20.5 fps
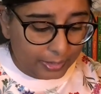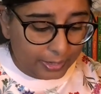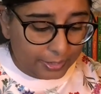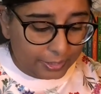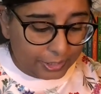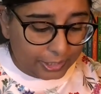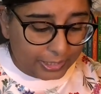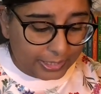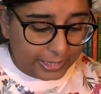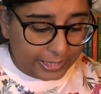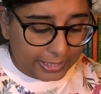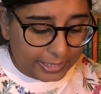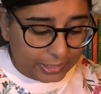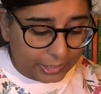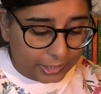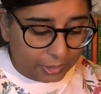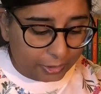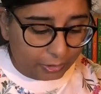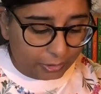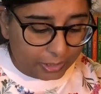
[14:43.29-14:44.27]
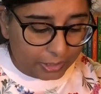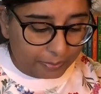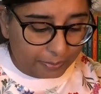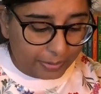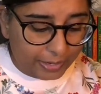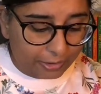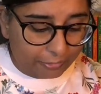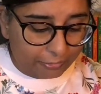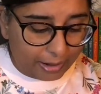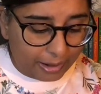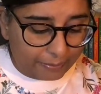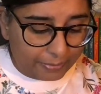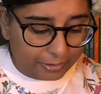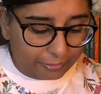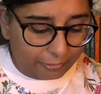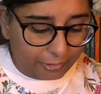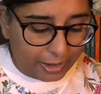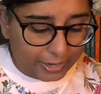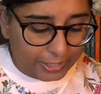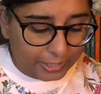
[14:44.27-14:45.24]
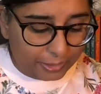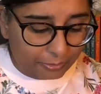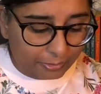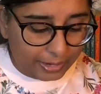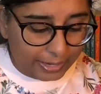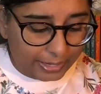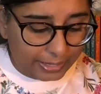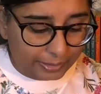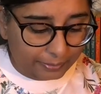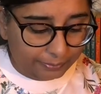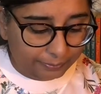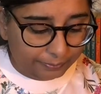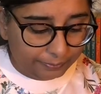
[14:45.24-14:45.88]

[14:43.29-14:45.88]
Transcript: She needed to talk to Big Rabbit right away.